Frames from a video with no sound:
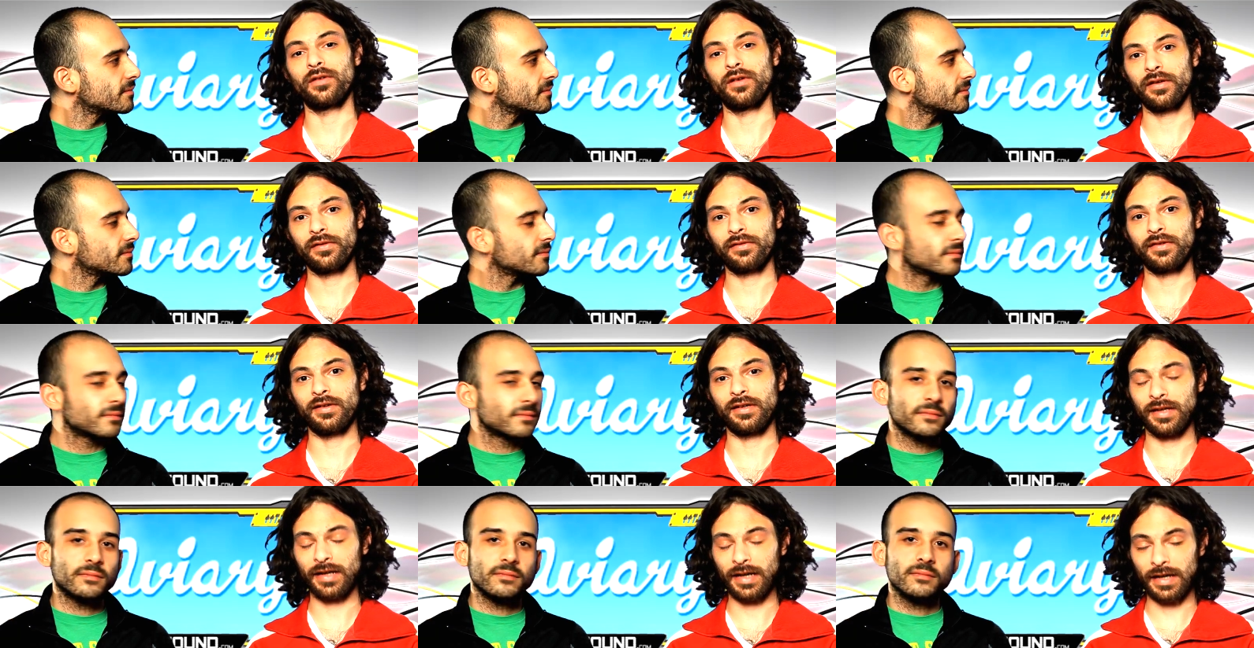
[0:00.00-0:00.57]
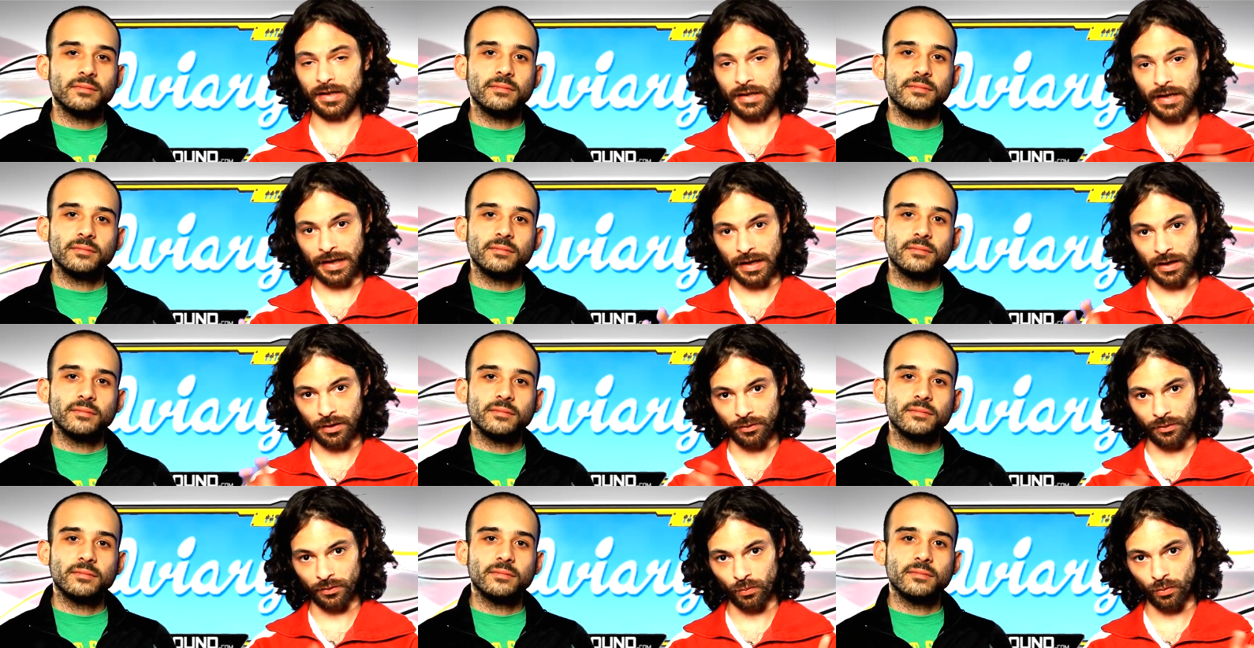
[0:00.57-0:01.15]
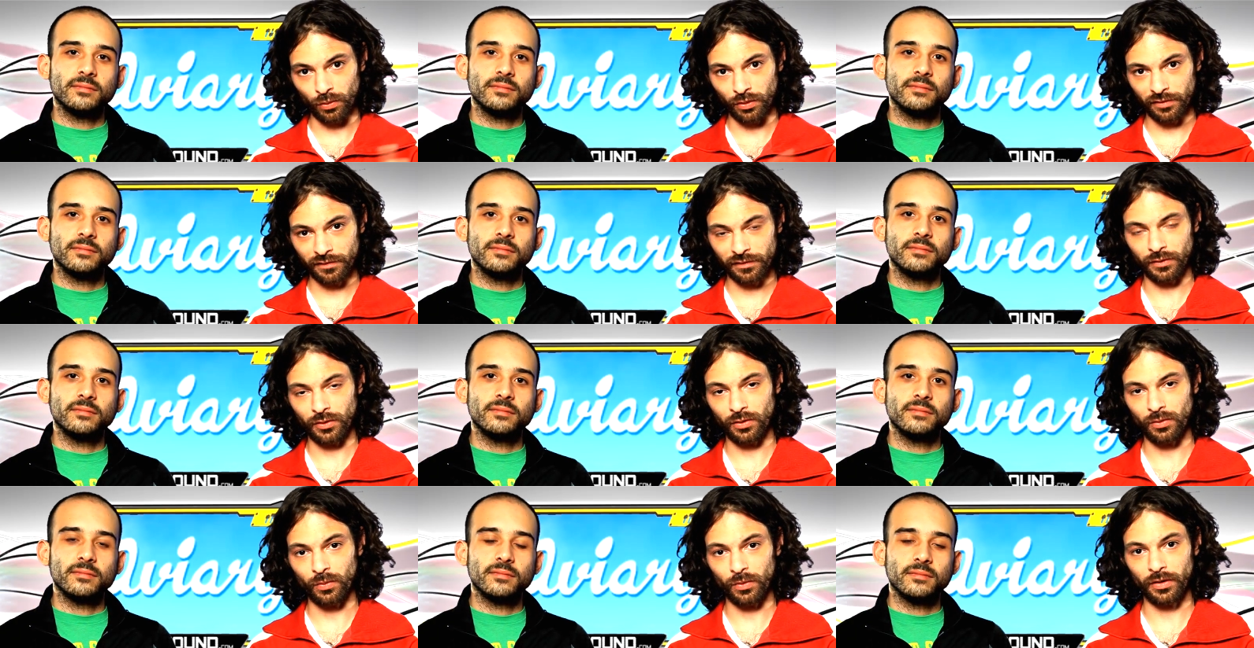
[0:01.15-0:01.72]
Speaker 1: us and kind of how the
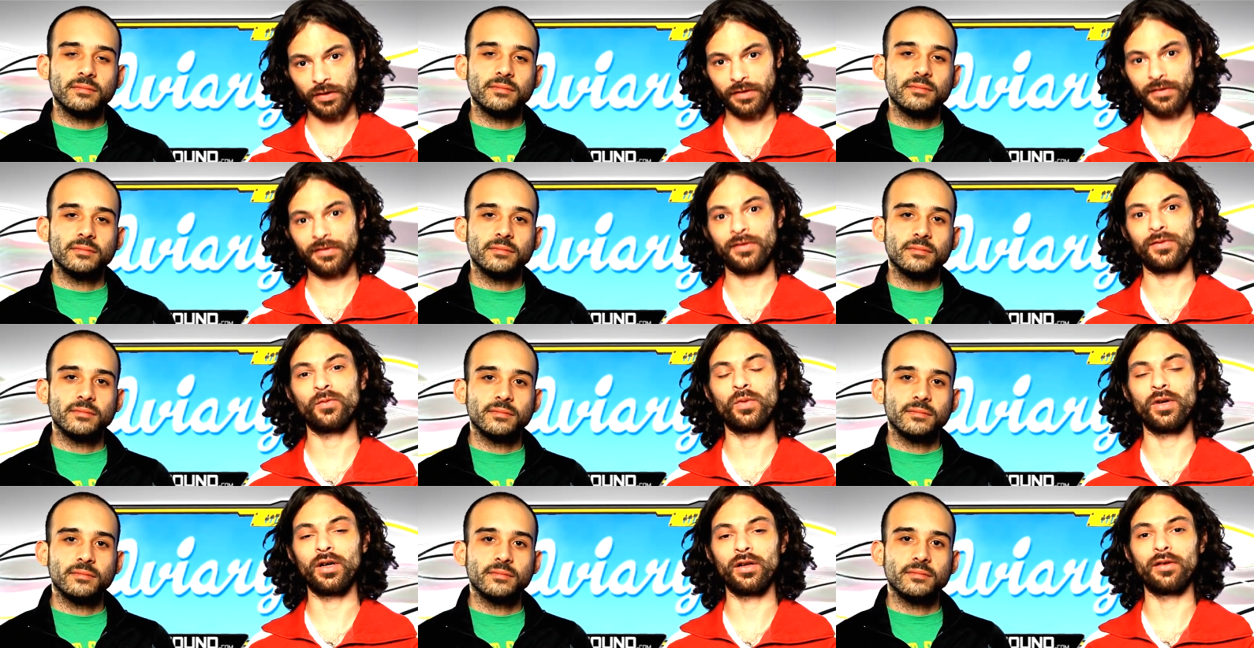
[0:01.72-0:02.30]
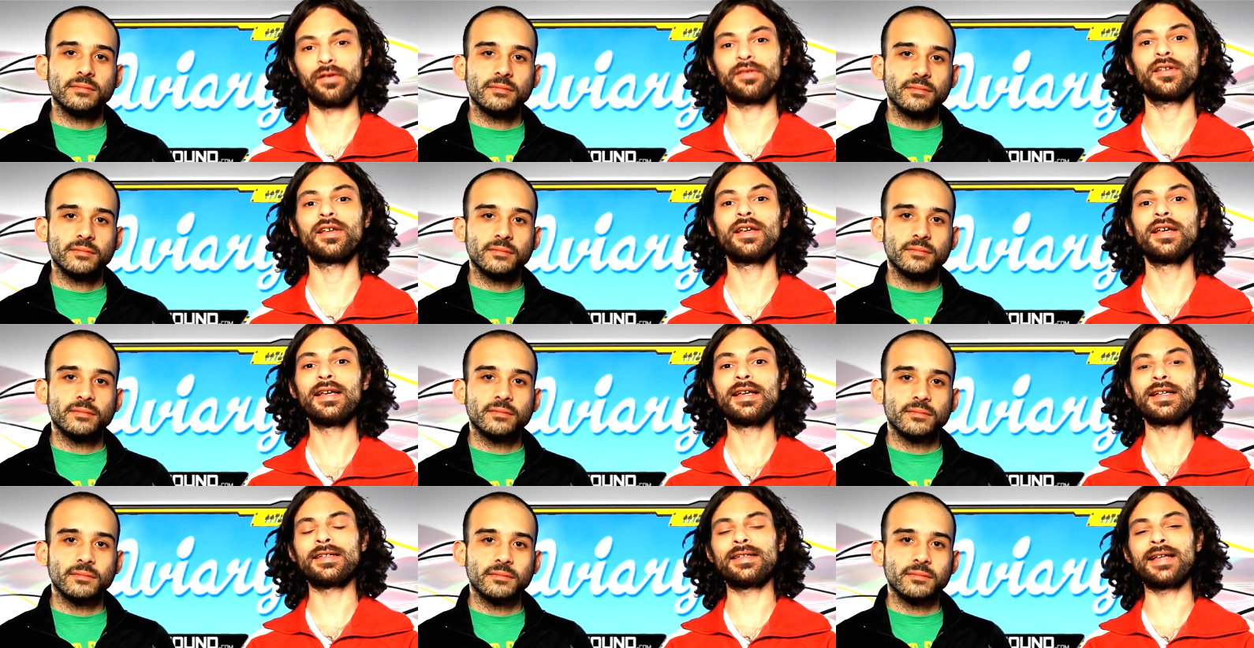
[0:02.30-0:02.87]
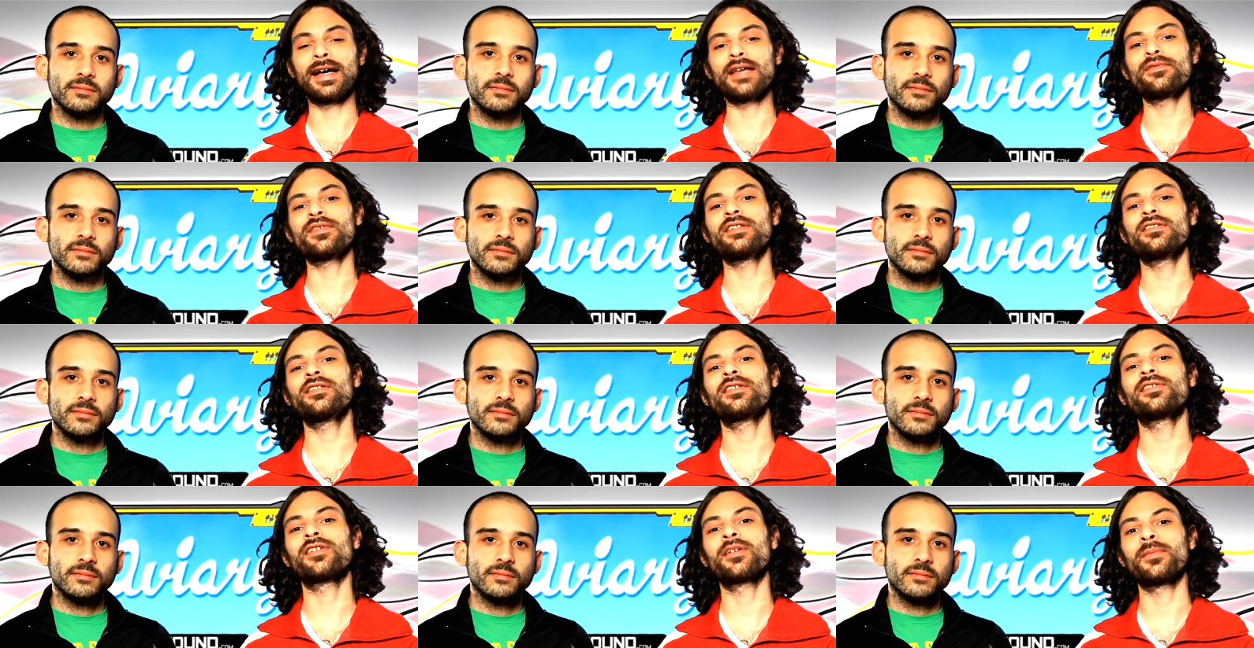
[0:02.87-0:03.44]
workflow works, as well as dive
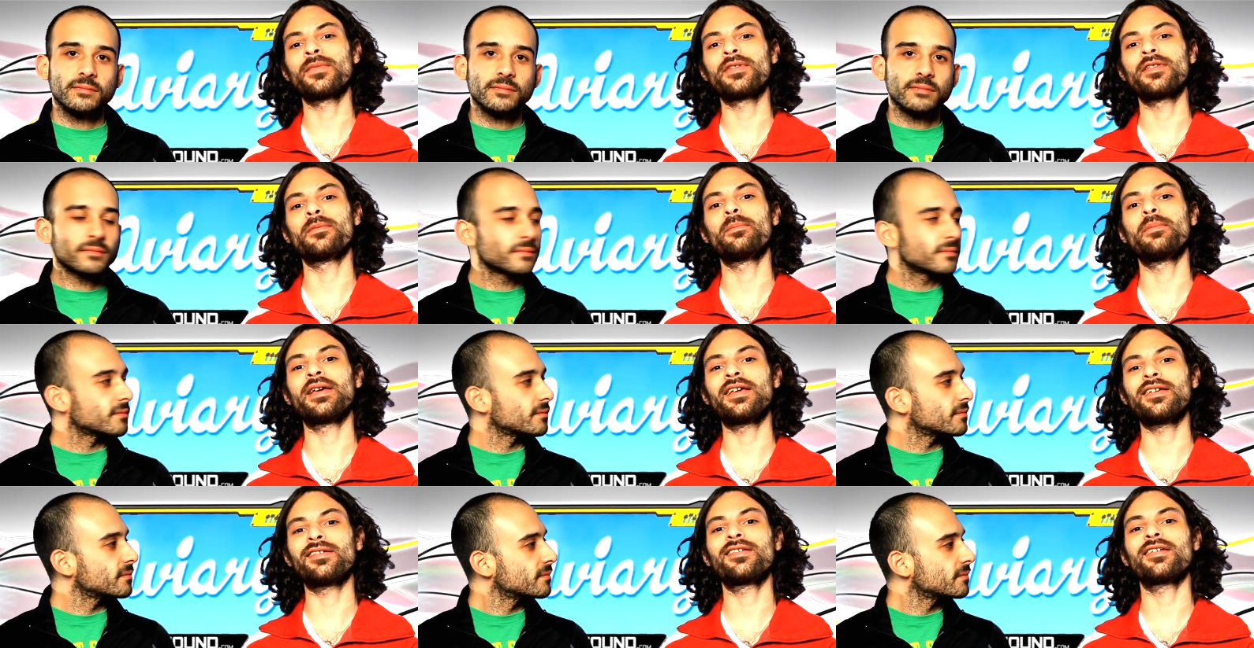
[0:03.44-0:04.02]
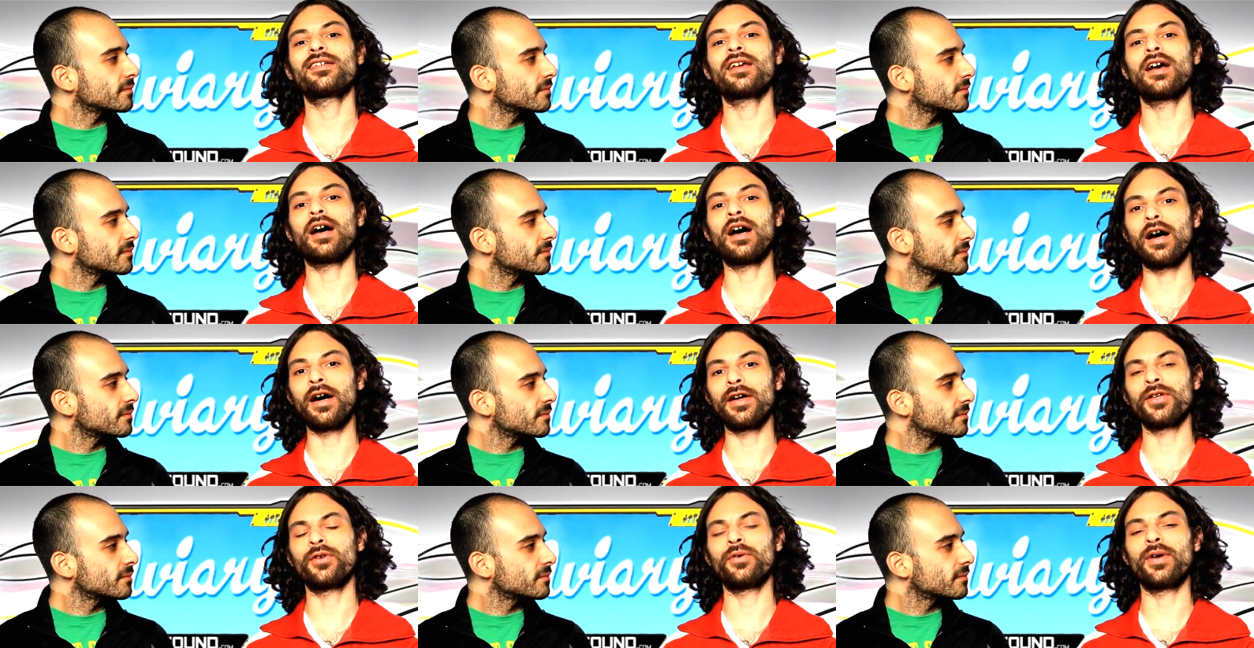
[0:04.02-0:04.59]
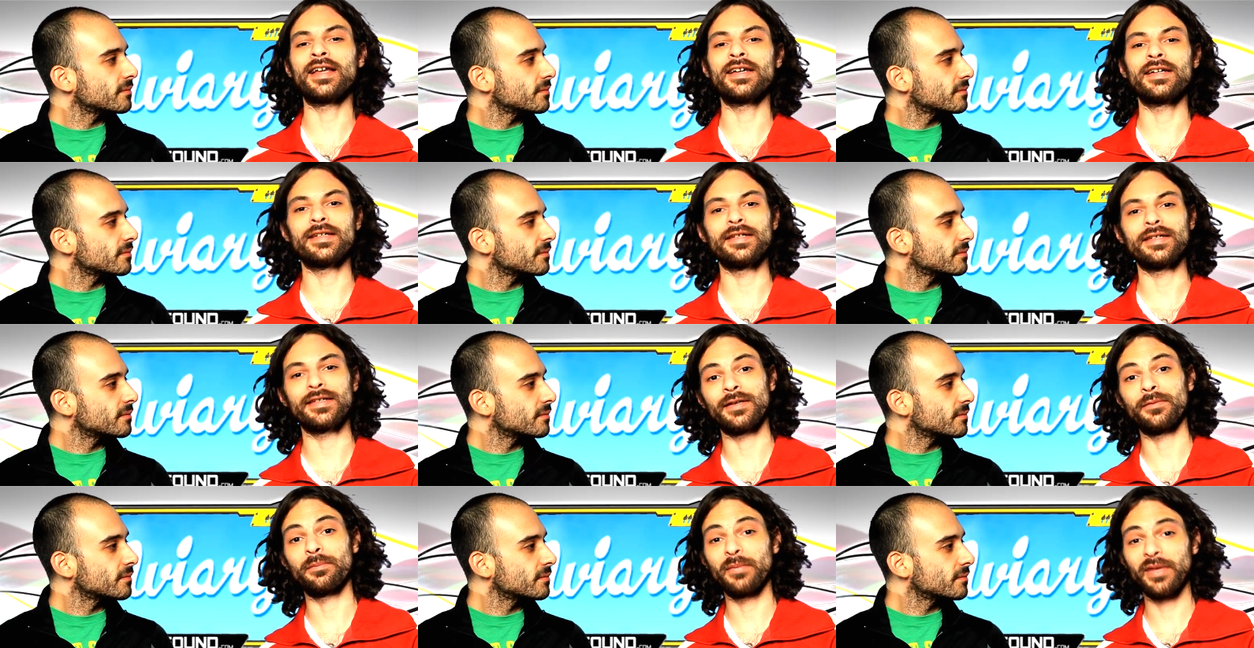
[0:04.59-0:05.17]
into some of the basic audio
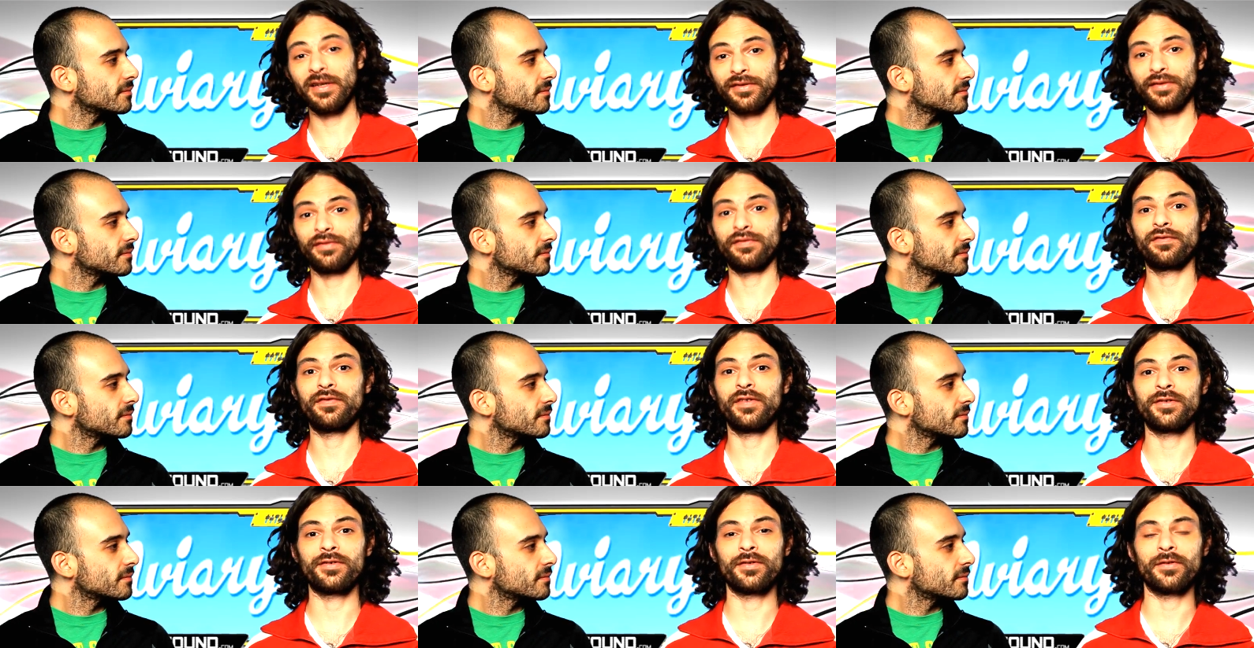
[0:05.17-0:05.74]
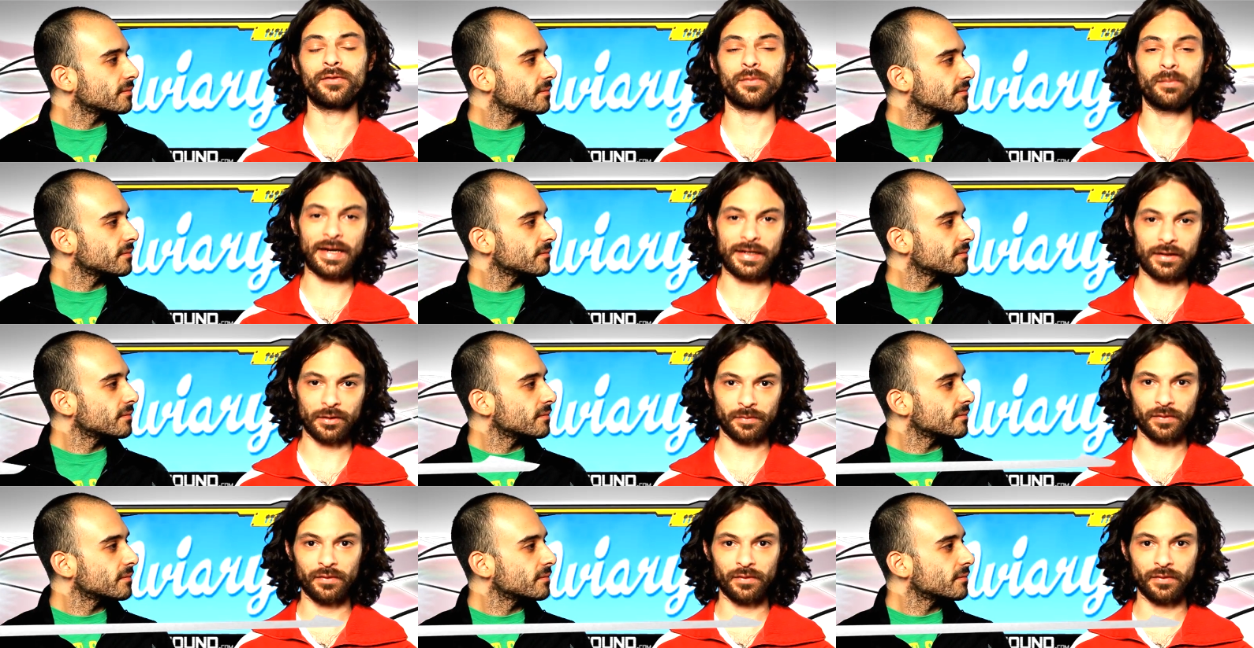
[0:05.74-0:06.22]
editing and mixing features Myna